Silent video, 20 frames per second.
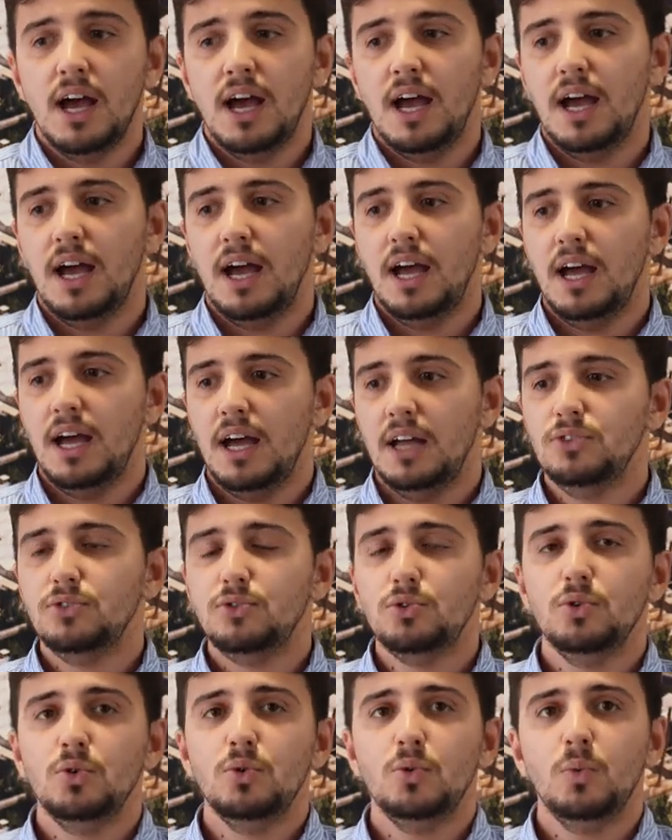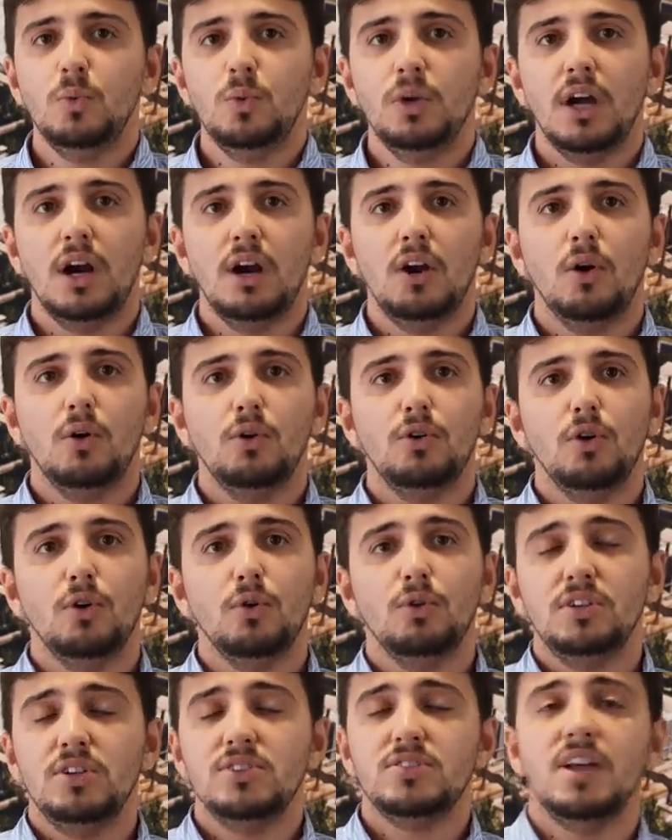And 2, we are not
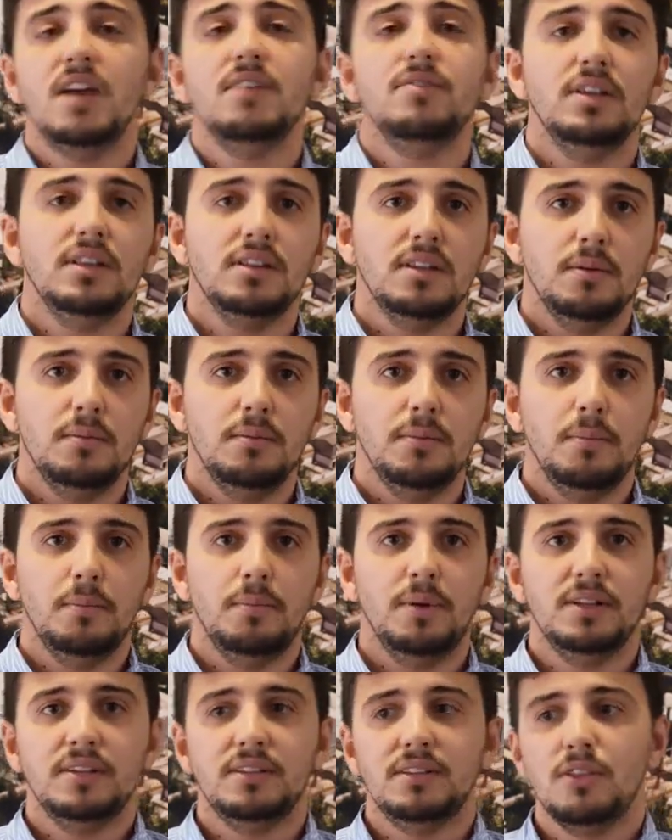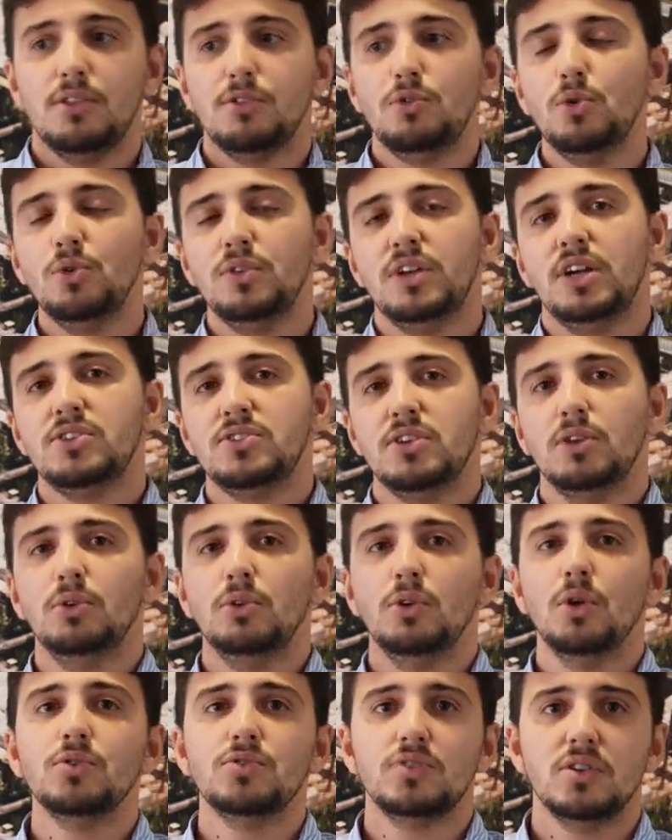only saving them, but through their
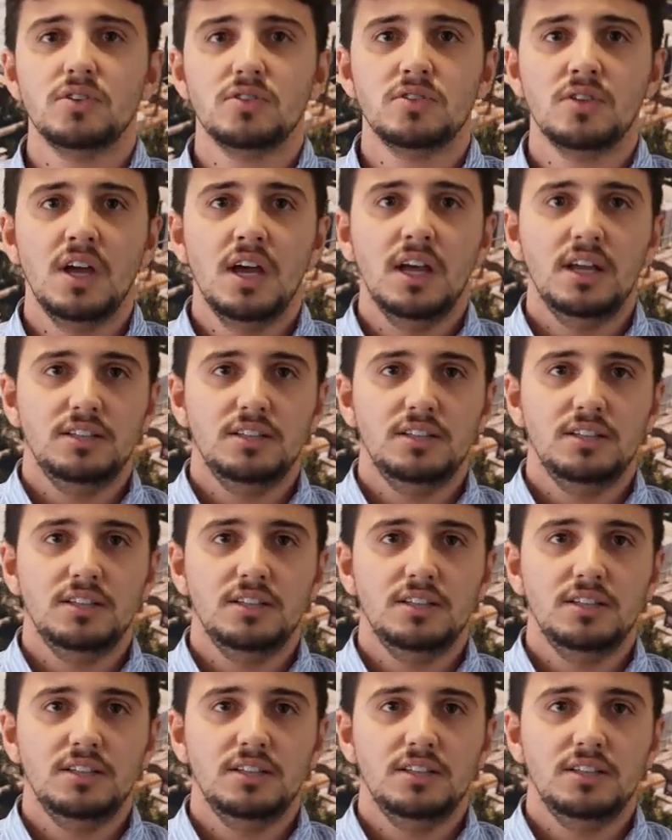cellulosis,